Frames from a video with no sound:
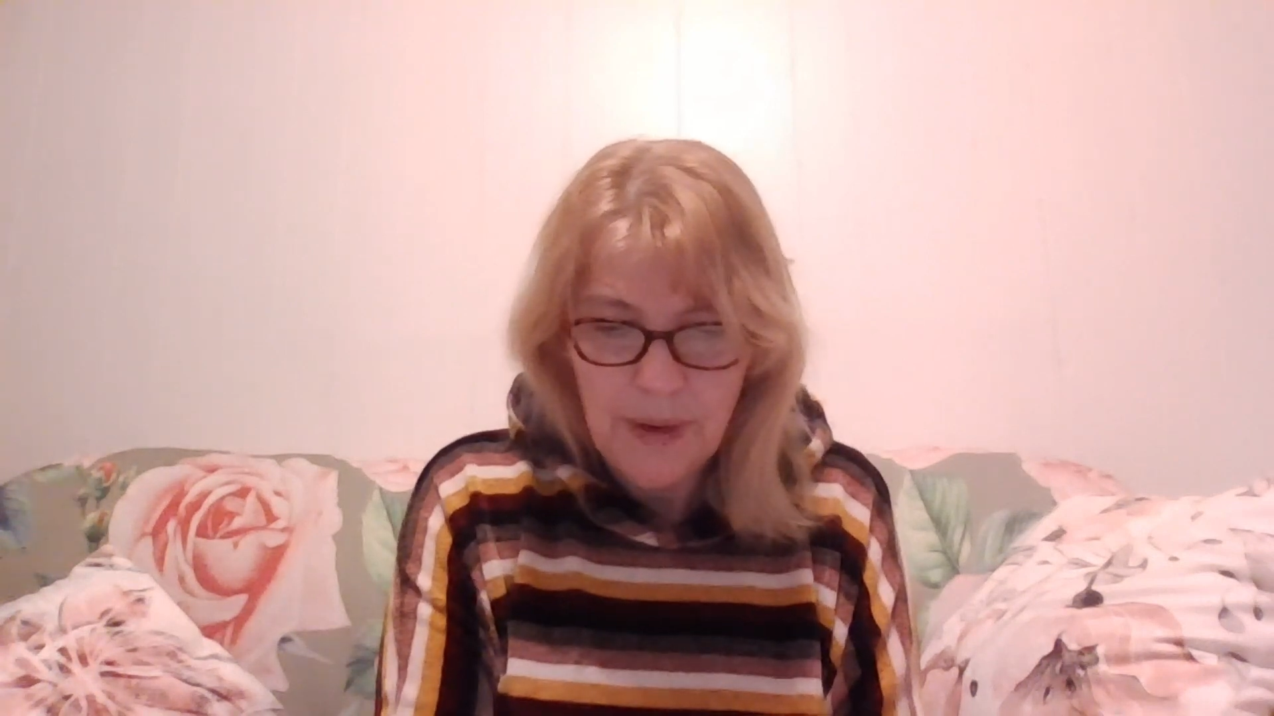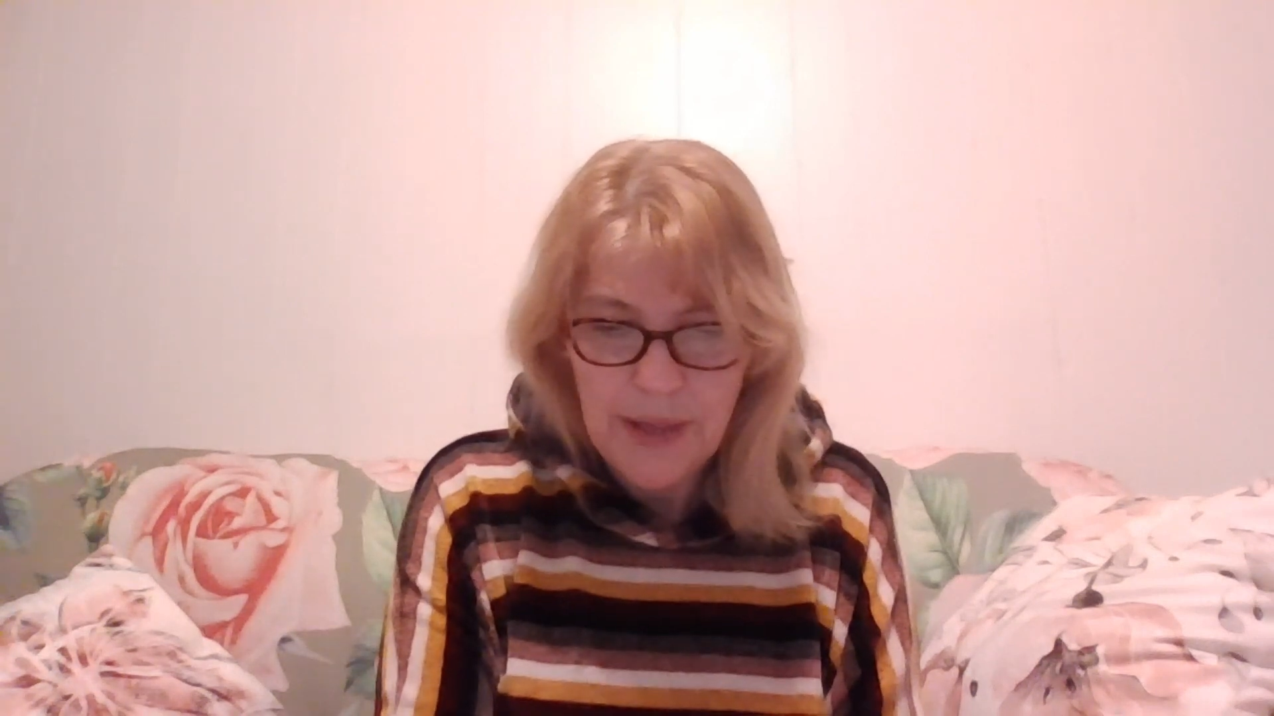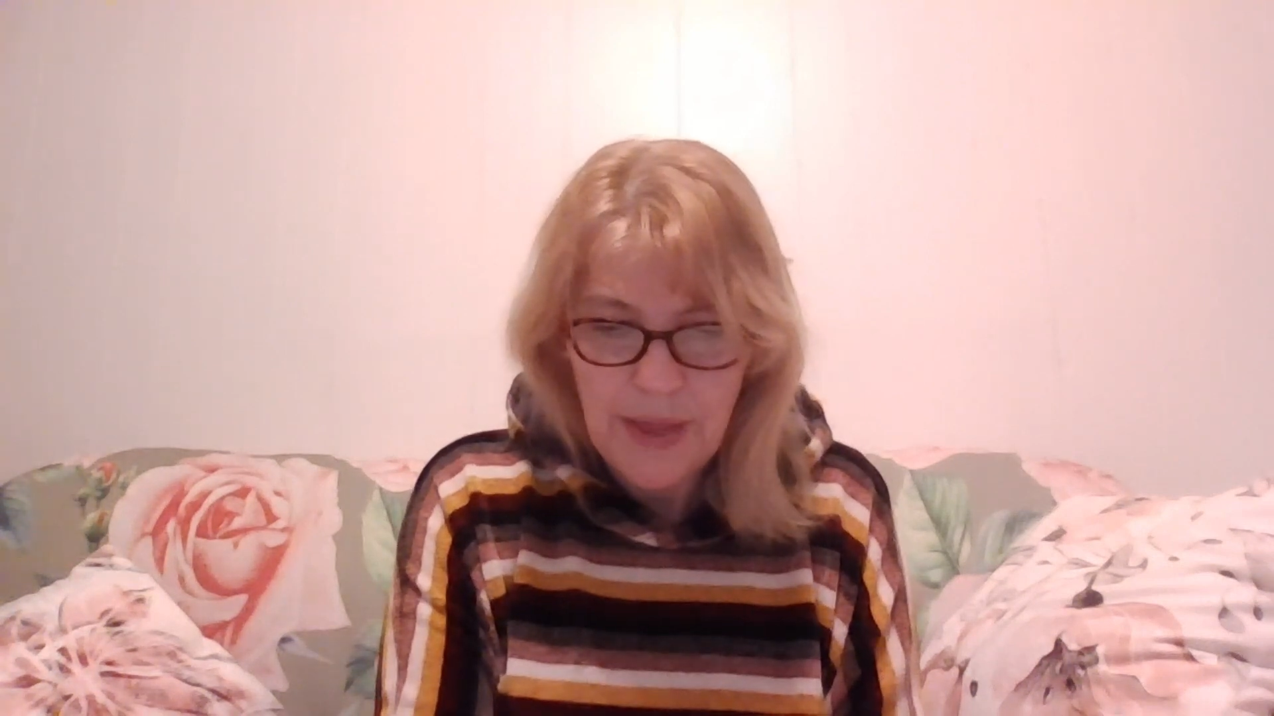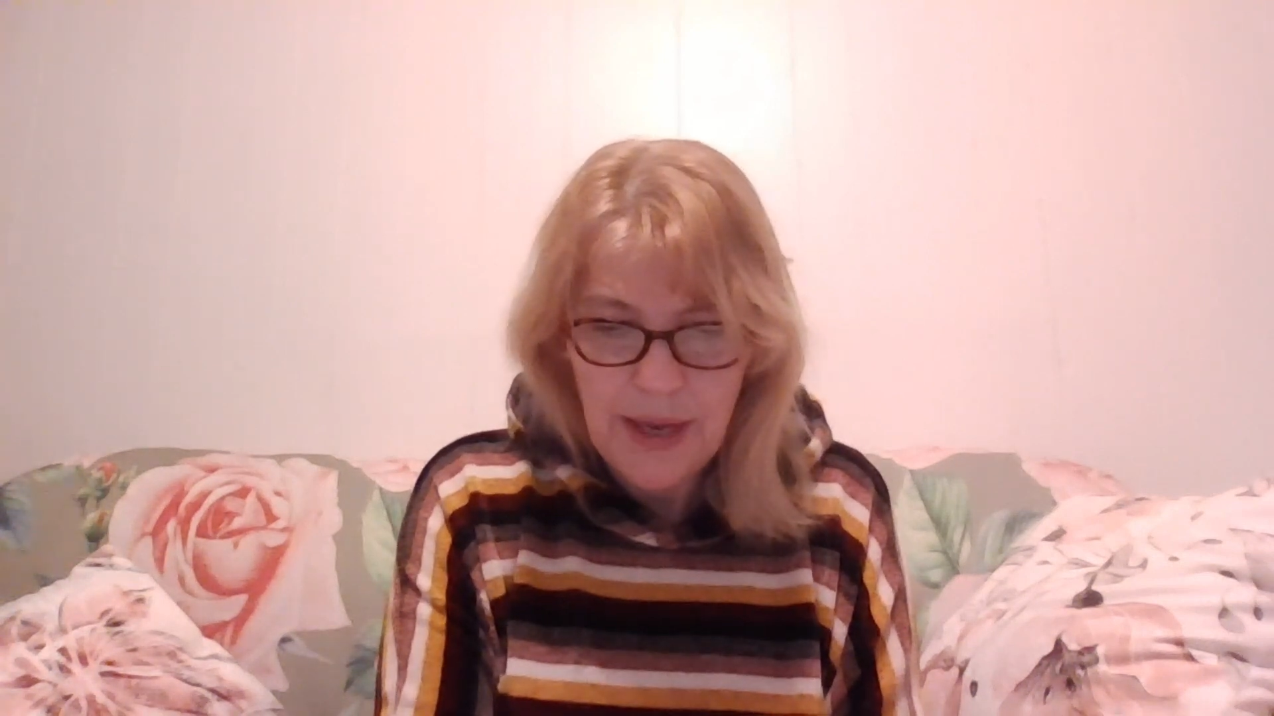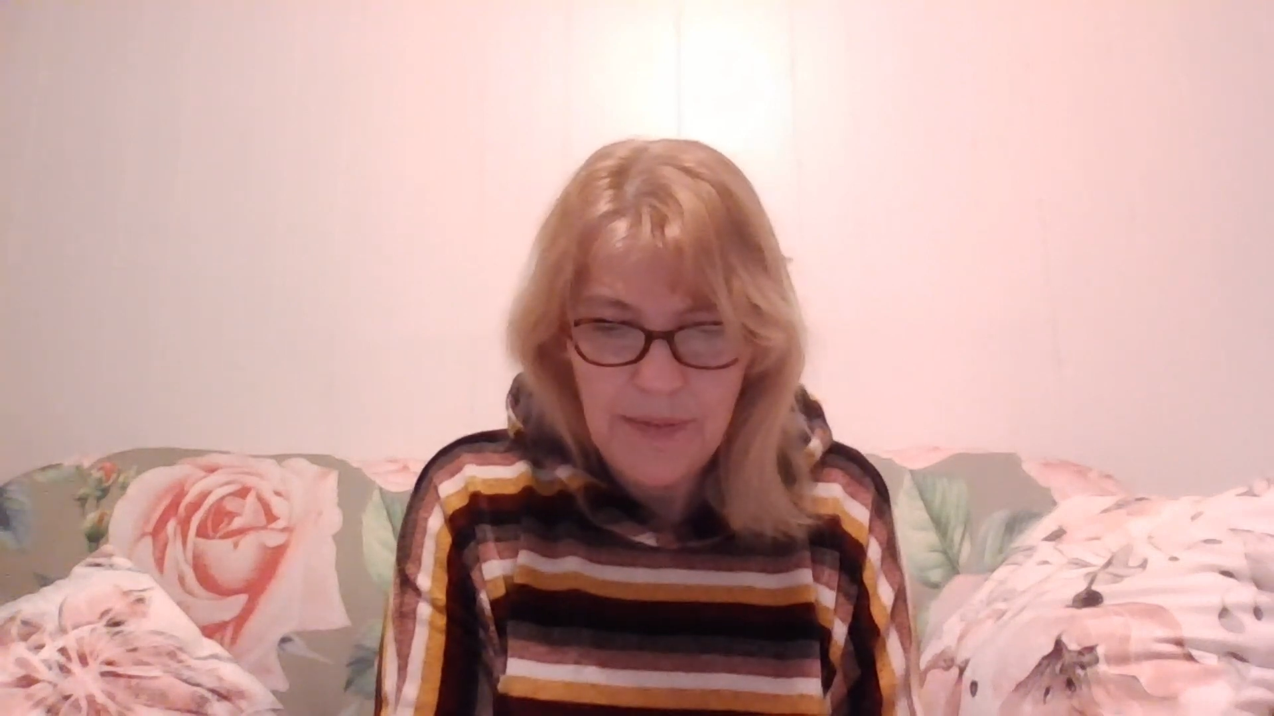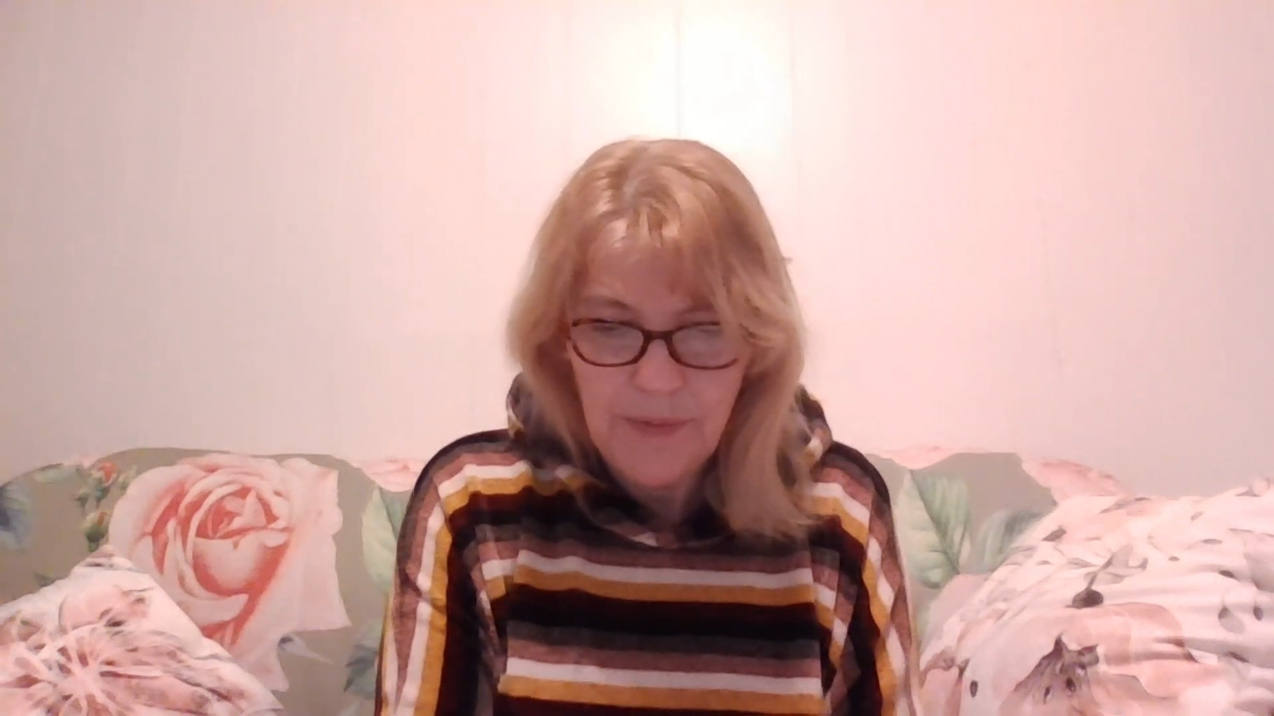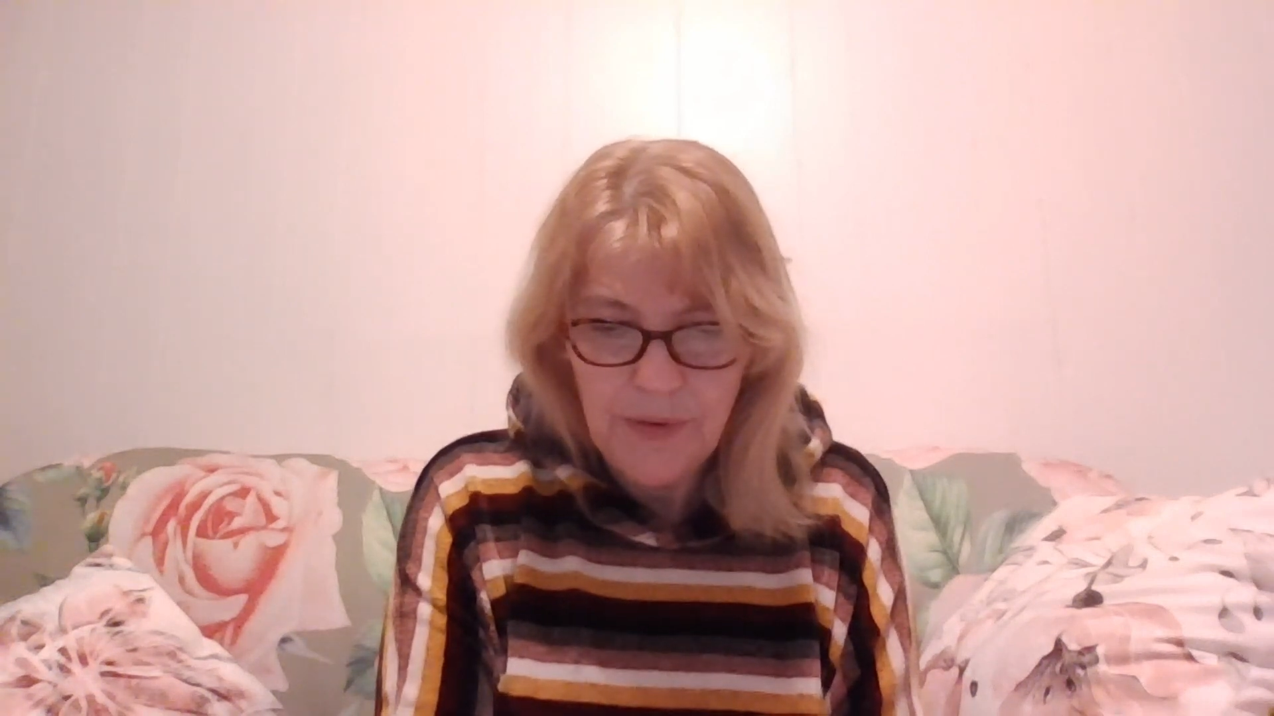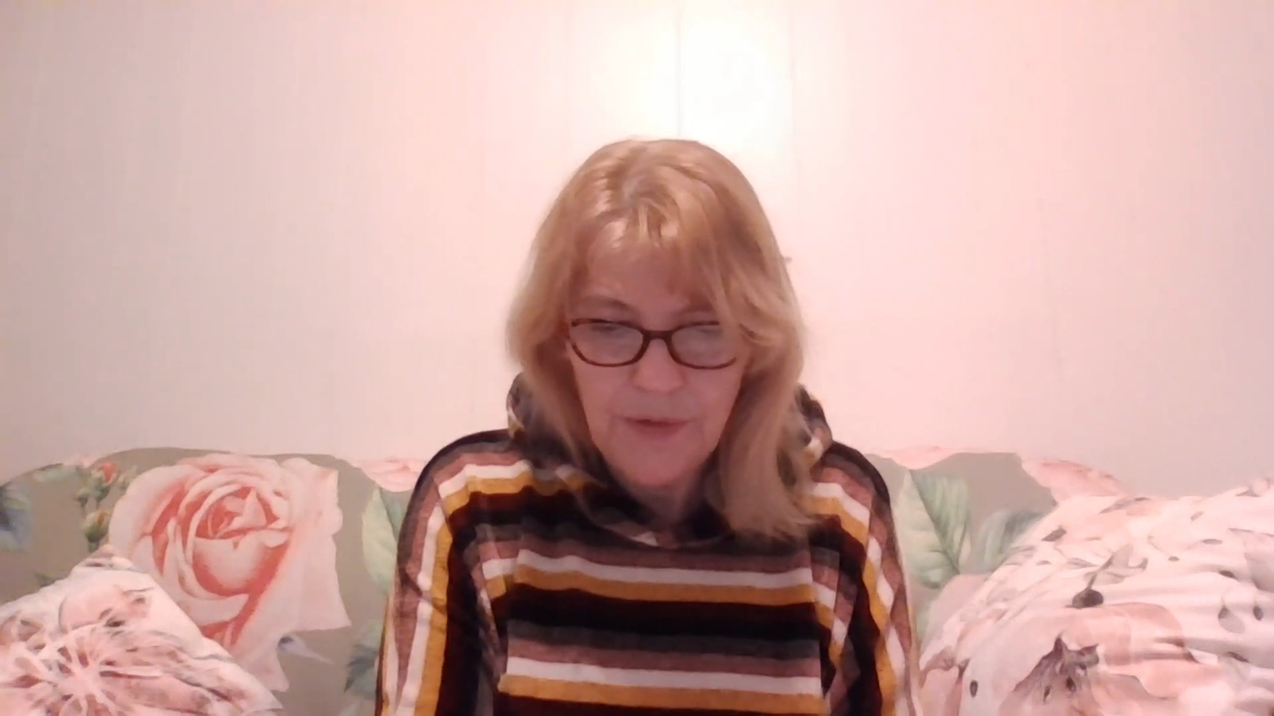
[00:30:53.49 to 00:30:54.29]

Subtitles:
by then,